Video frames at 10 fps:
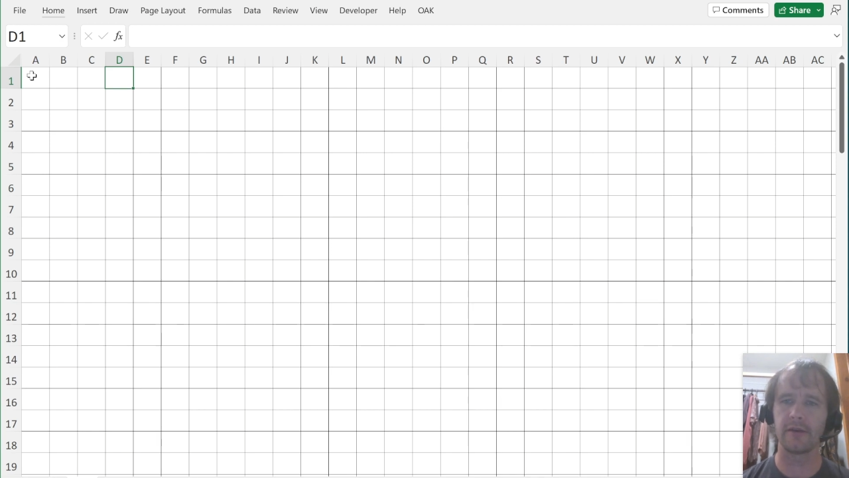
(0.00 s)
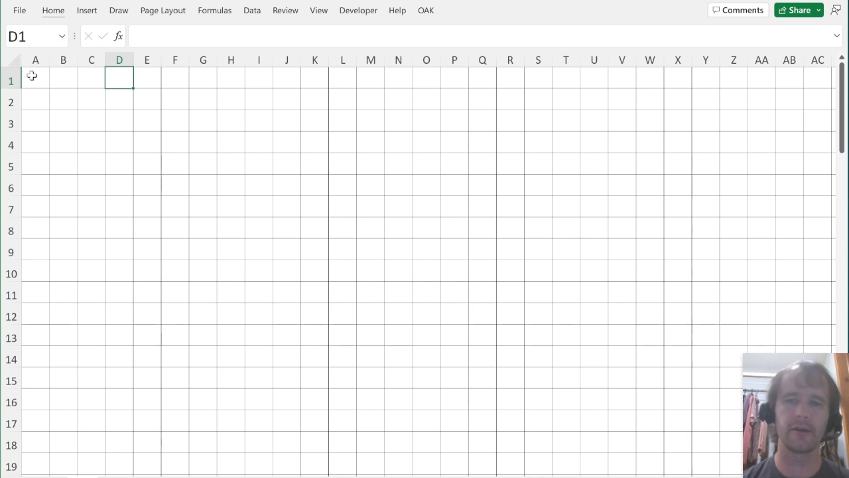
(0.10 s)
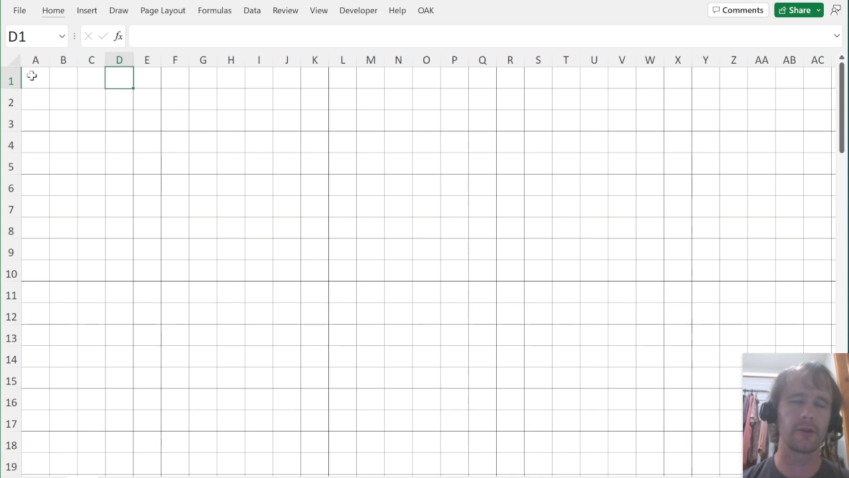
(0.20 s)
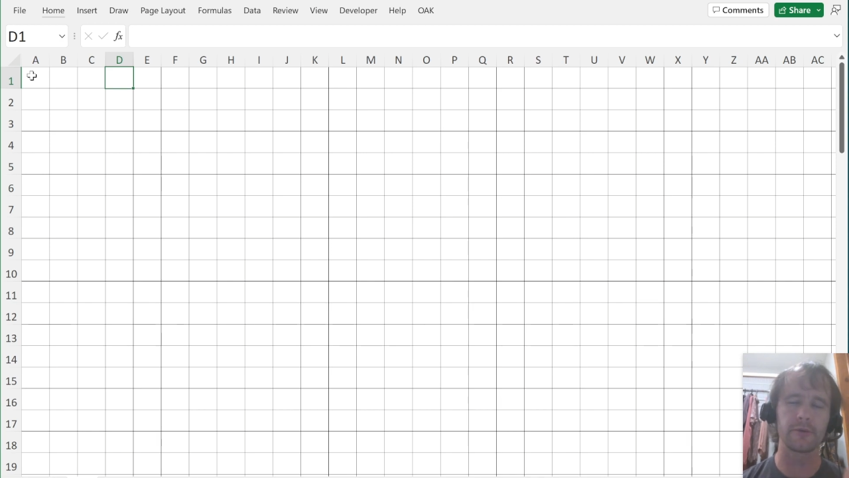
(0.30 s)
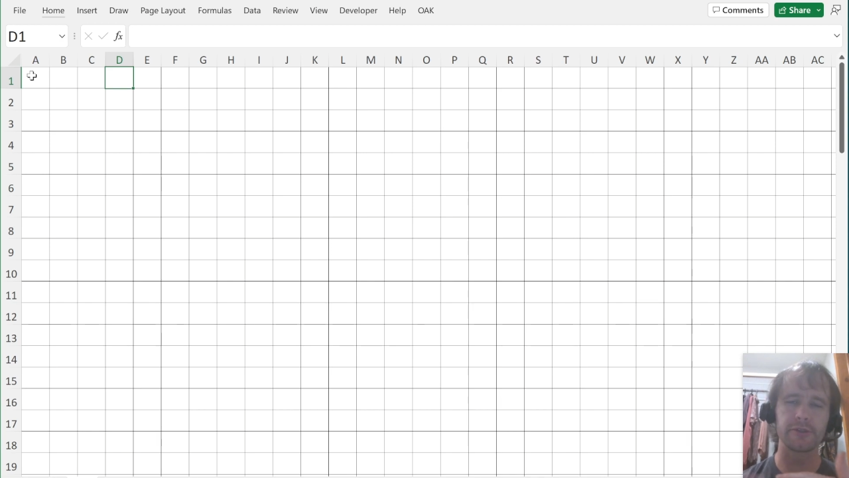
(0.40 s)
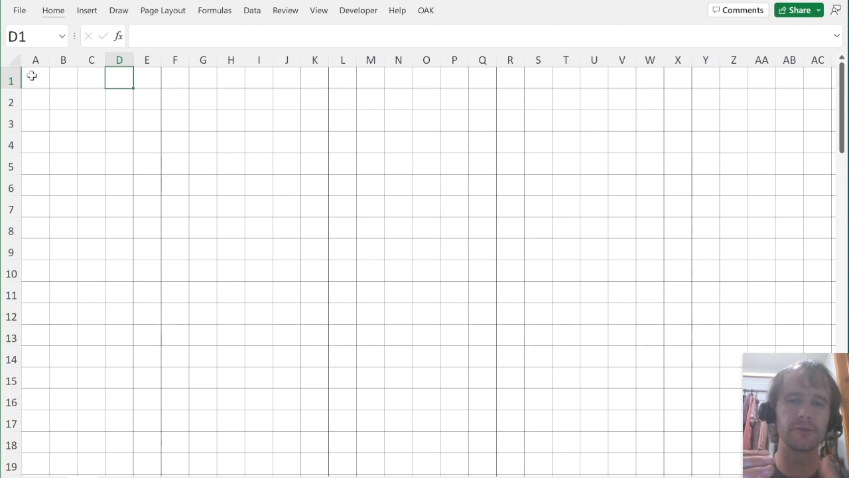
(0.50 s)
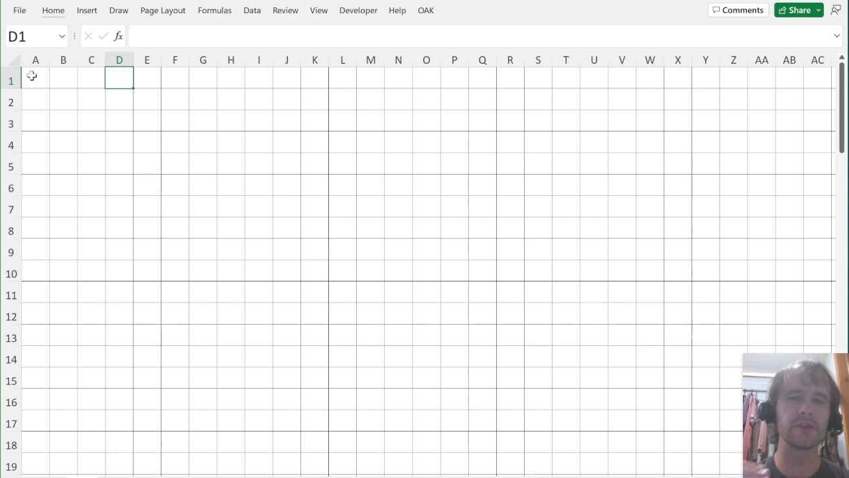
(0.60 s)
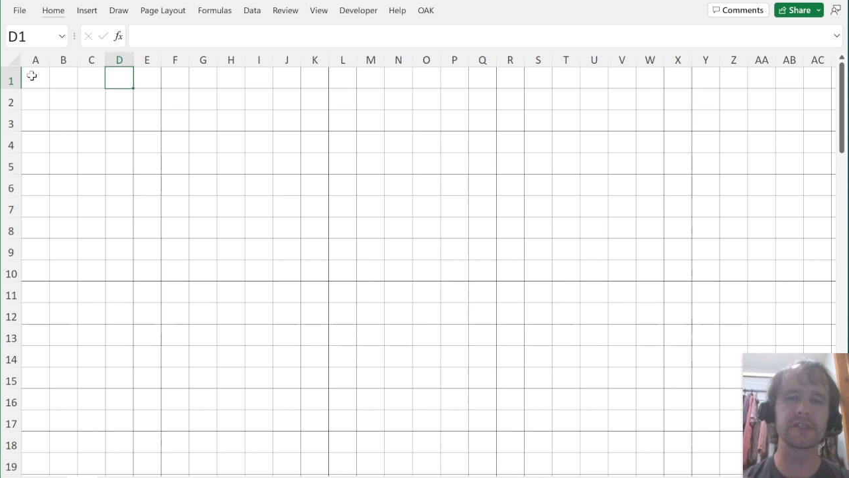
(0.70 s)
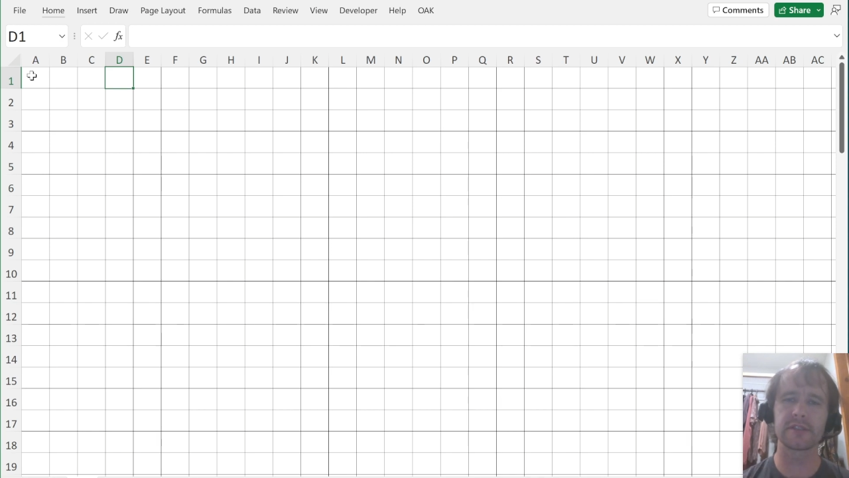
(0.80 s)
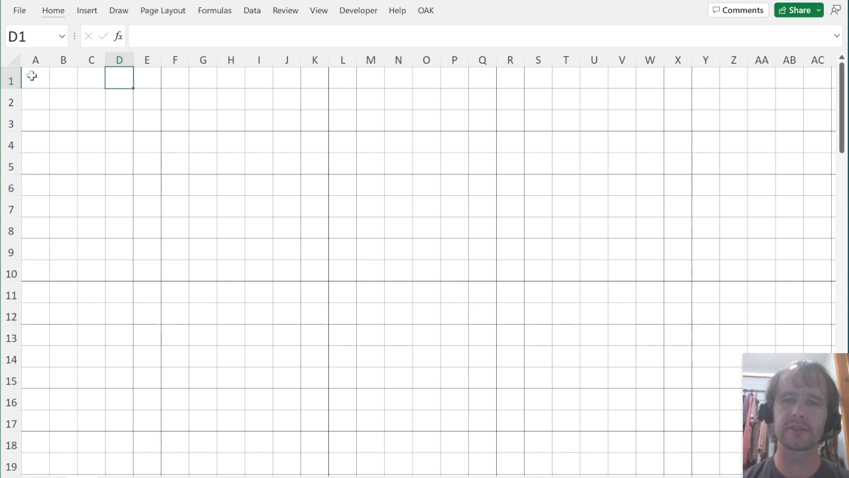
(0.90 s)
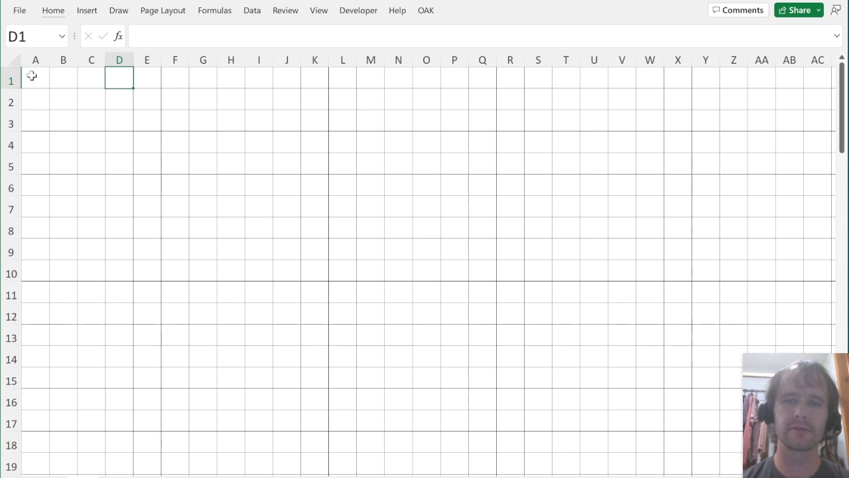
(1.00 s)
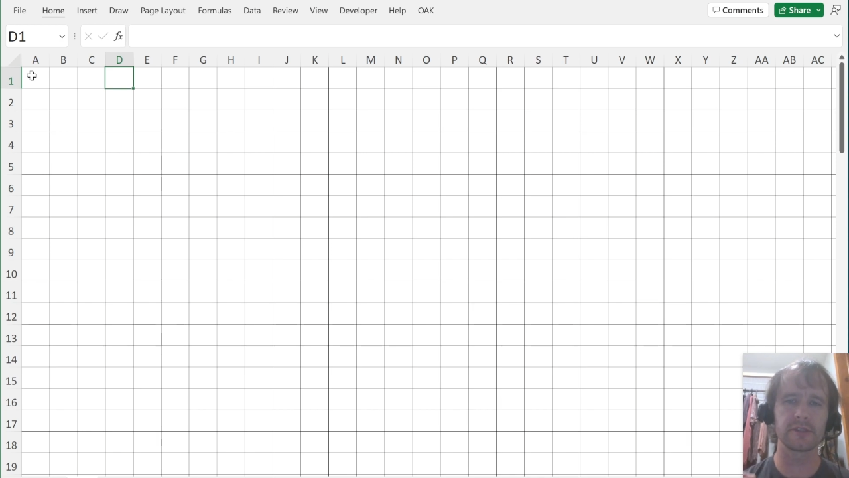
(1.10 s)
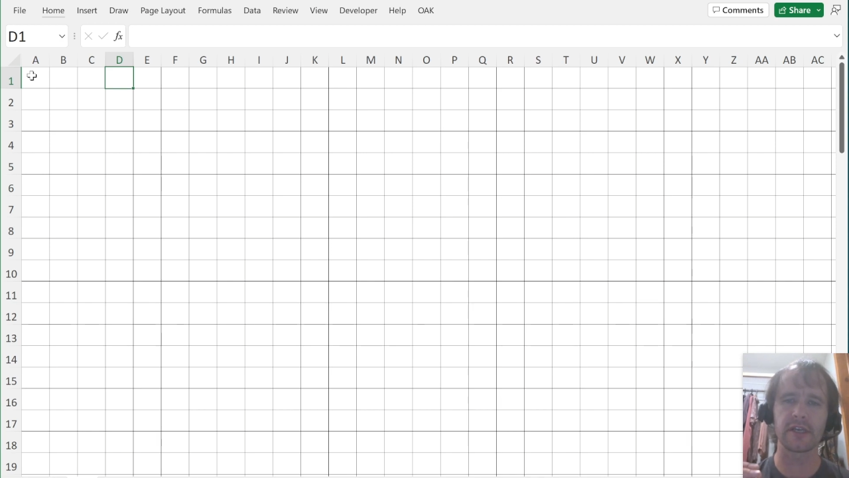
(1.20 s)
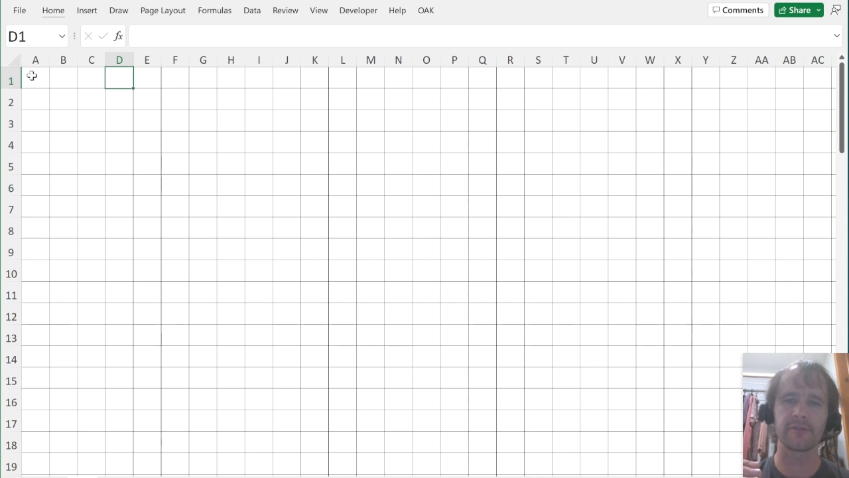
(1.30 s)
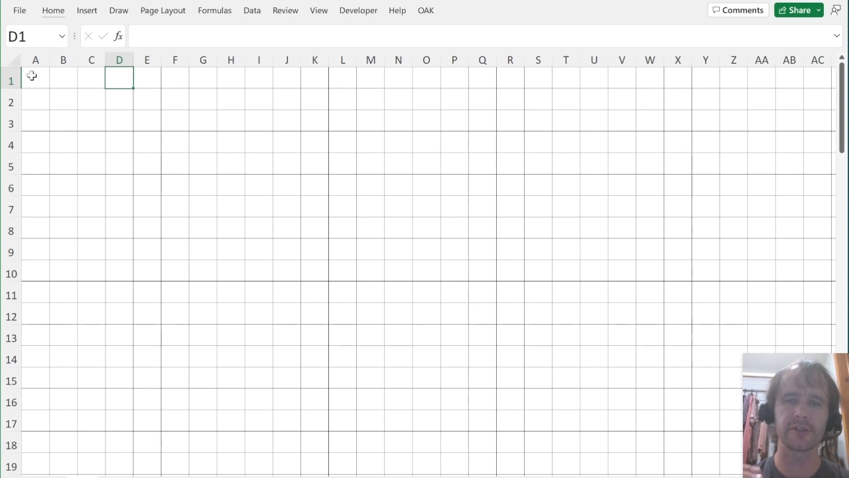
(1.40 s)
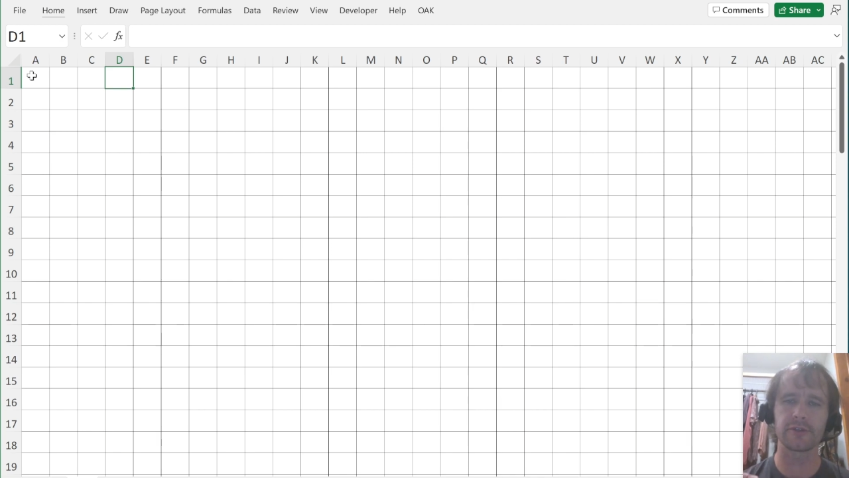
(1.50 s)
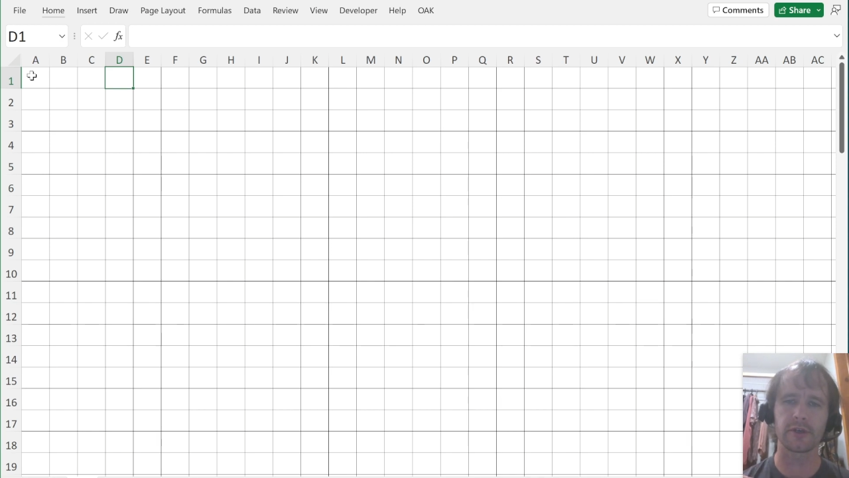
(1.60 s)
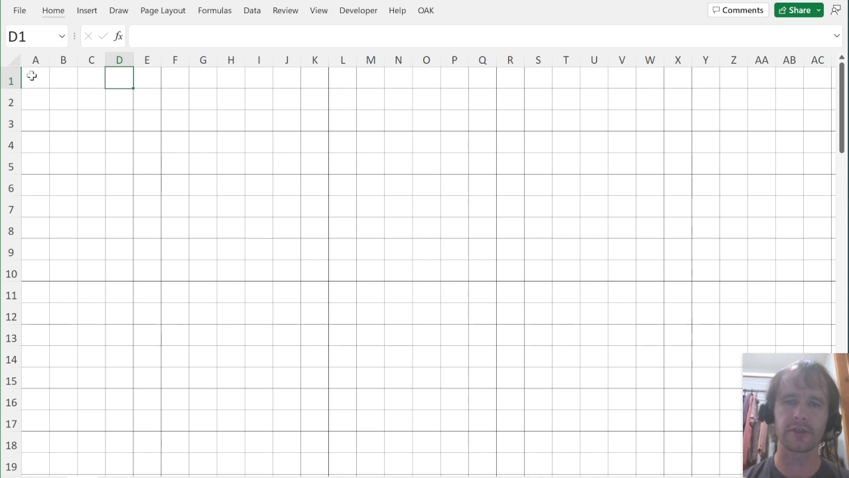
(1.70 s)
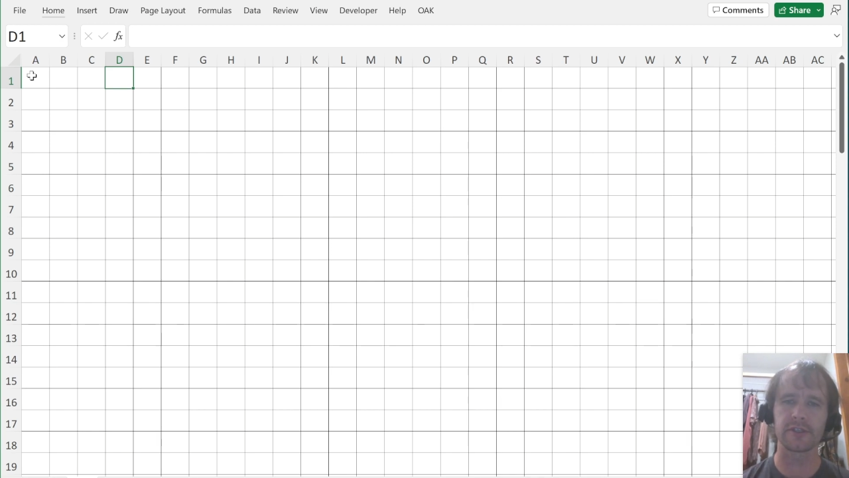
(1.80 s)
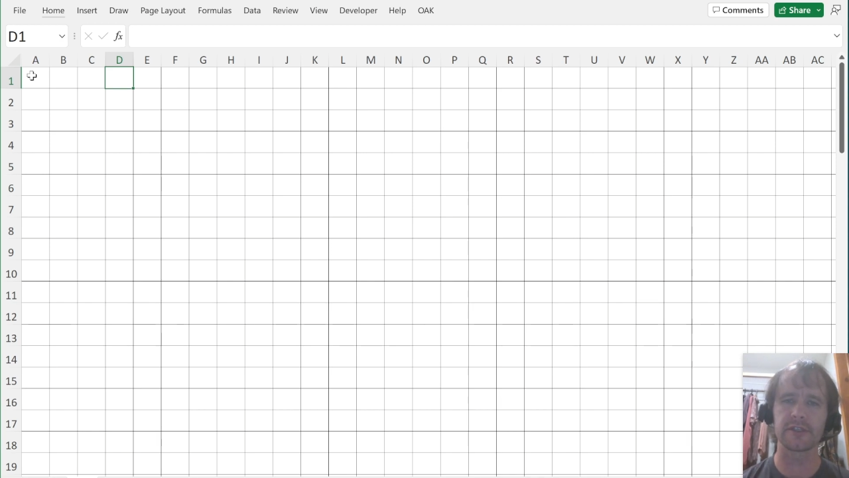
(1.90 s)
In other words, do this set of instructions